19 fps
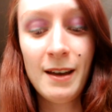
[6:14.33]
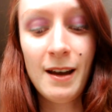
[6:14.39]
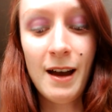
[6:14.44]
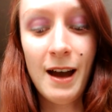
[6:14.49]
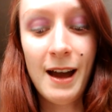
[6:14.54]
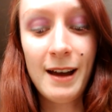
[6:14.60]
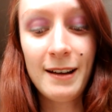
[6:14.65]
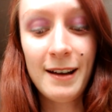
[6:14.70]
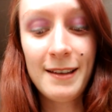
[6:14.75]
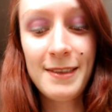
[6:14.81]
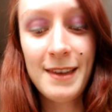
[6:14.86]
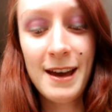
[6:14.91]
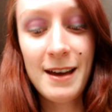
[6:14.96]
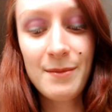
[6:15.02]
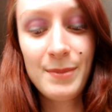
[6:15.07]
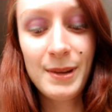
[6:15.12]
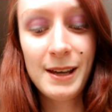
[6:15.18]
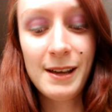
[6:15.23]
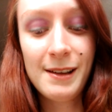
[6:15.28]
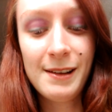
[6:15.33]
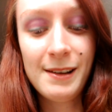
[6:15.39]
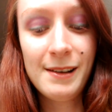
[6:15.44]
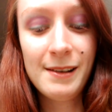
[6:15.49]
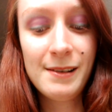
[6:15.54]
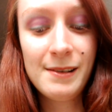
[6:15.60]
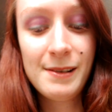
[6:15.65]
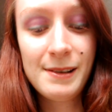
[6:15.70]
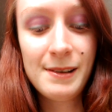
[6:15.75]
I got that
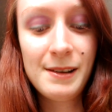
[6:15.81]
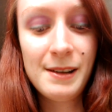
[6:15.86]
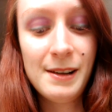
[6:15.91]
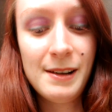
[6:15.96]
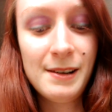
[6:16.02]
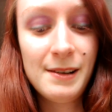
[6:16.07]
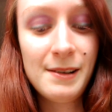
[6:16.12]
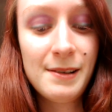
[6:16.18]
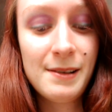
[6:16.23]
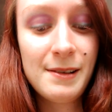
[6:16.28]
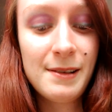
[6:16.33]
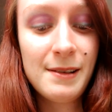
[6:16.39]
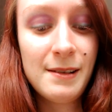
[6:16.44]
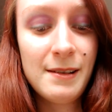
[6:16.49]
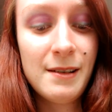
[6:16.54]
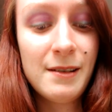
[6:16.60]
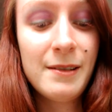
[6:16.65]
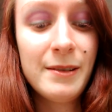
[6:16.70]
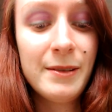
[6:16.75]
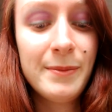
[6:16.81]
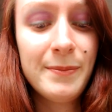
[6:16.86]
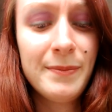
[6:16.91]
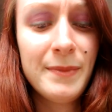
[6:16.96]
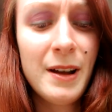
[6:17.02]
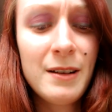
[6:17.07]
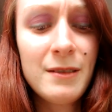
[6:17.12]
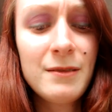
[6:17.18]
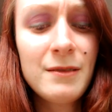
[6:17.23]
because it's
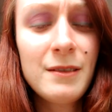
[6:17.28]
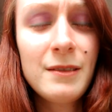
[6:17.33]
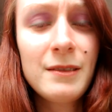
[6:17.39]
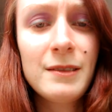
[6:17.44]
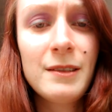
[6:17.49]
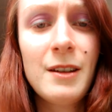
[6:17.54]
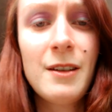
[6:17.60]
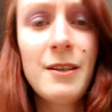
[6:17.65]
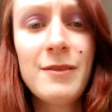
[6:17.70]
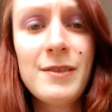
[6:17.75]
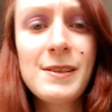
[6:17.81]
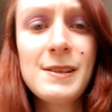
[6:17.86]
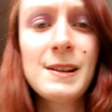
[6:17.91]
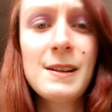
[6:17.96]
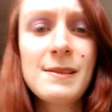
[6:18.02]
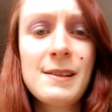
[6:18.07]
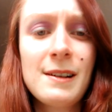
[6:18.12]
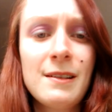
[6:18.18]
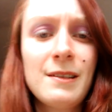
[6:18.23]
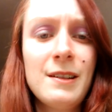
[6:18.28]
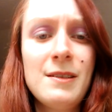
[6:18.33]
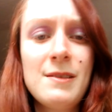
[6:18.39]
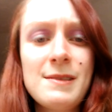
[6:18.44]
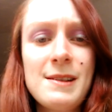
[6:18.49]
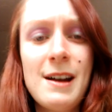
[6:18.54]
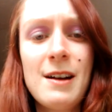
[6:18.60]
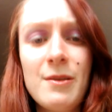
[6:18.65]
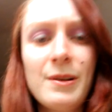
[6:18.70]
I don't know if it's necessarily in
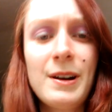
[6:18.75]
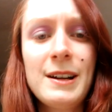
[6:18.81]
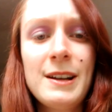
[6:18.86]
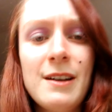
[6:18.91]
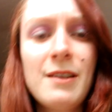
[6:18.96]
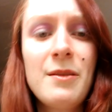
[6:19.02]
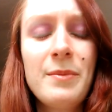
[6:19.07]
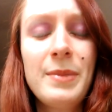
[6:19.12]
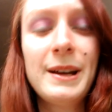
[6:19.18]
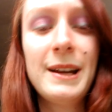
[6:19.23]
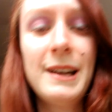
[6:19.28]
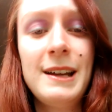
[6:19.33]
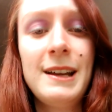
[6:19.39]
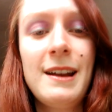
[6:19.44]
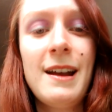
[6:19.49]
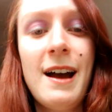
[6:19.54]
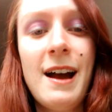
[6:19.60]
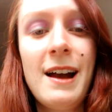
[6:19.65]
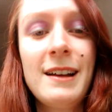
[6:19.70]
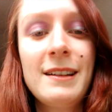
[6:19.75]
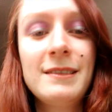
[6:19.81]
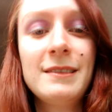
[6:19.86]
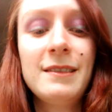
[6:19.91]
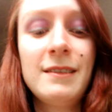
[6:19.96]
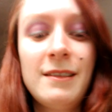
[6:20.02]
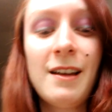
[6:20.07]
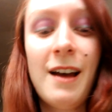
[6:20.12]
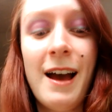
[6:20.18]
style right now, but I
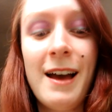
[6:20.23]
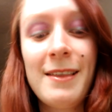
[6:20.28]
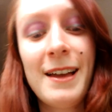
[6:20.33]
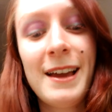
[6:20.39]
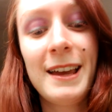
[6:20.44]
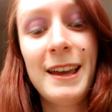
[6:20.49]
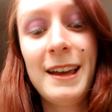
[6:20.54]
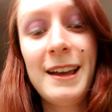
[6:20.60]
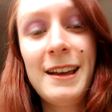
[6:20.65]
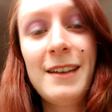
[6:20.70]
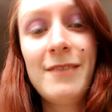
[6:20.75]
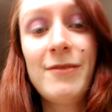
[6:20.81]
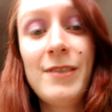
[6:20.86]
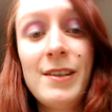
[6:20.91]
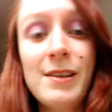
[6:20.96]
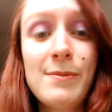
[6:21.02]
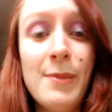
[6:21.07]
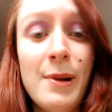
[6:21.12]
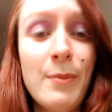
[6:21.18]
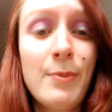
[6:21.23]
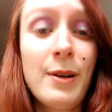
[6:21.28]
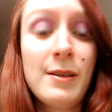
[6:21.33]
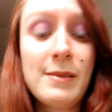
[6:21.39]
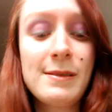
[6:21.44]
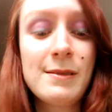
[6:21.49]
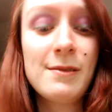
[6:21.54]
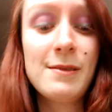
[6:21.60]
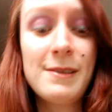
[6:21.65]
like it if it's my
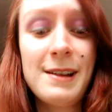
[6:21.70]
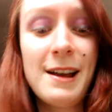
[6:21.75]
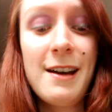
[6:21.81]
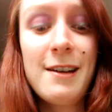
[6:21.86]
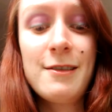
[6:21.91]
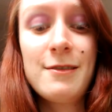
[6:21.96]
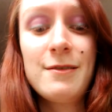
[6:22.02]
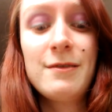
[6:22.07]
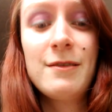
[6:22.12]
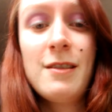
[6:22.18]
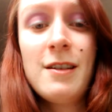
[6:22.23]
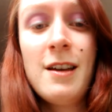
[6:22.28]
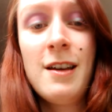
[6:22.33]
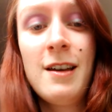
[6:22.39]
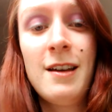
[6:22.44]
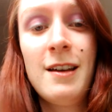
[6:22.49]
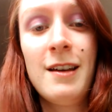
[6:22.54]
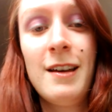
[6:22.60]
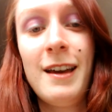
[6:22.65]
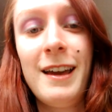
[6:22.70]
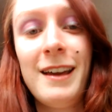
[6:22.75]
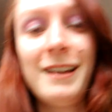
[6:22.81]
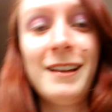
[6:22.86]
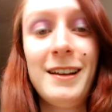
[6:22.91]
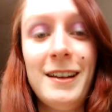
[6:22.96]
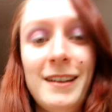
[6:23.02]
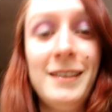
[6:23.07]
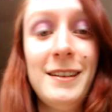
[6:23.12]
personal style.
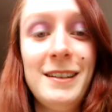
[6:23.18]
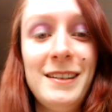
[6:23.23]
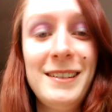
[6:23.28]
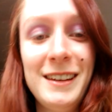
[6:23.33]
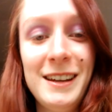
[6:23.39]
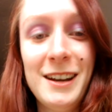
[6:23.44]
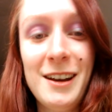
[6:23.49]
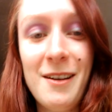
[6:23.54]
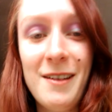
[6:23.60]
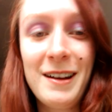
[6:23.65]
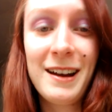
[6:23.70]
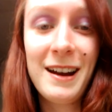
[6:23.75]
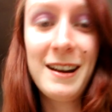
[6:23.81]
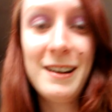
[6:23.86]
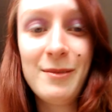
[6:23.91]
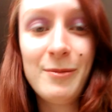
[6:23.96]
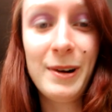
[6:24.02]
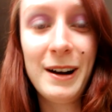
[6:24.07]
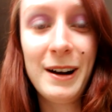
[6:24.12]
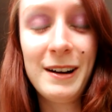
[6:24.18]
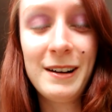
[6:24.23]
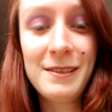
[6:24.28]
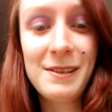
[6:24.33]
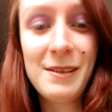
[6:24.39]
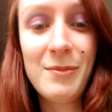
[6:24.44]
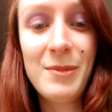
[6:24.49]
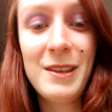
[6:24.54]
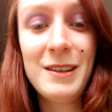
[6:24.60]
And I kind of wear
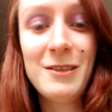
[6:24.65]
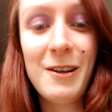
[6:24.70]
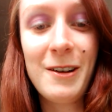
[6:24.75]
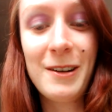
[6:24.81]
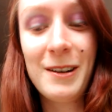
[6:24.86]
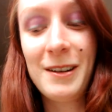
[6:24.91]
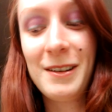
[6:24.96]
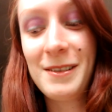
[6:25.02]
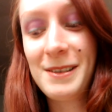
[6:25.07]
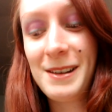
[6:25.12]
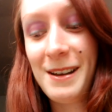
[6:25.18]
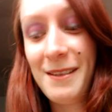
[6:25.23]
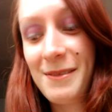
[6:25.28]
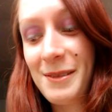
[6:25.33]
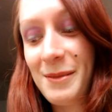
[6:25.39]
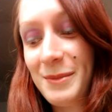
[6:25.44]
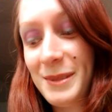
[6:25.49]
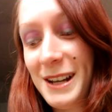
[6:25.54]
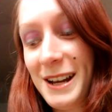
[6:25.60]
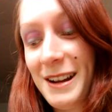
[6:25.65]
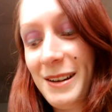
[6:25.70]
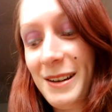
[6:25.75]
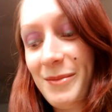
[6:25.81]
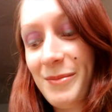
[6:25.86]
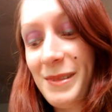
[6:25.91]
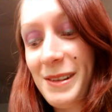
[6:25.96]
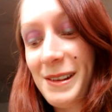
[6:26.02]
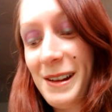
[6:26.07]
some of the darker stuff
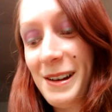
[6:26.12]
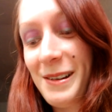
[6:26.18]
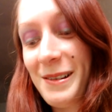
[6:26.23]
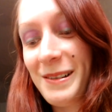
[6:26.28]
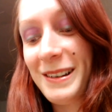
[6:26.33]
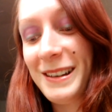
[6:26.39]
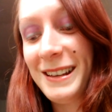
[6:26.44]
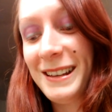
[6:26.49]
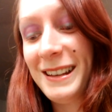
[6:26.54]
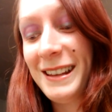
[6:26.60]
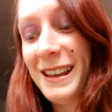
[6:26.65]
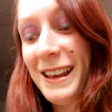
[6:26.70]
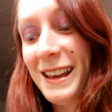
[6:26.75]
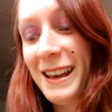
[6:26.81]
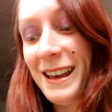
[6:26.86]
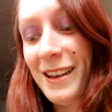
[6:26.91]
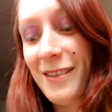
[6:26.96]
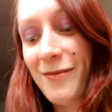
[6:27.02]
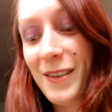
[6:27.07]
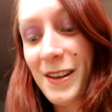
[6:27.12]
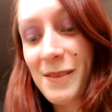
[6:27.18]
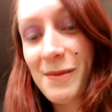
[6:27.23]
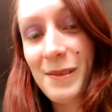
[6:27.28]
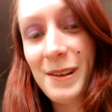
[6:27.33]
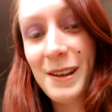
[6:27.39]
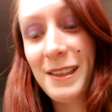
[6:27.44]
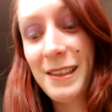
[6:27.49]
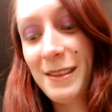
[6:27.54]
sometimes, so it fits
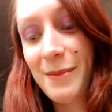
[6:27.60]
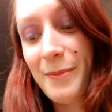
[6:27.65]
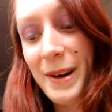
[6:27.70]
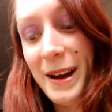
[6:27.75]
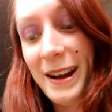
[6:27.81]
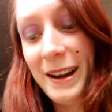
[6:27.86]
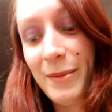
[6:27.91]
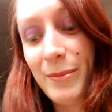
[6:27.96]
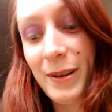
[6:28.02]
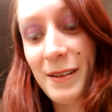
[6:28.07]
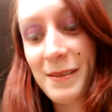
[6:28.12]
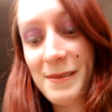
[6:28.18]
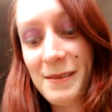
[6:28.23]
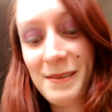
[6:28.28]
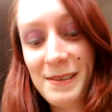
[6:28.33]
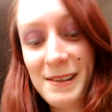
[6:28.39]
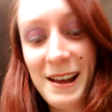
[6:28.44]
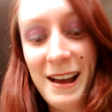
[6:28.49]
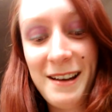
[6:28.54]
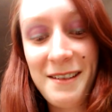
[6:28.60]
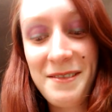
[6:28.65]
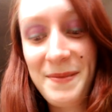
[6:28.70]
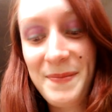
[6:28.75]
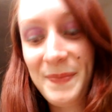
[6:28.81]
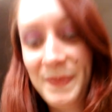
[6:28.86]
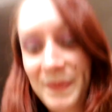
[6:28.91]
with my personal style.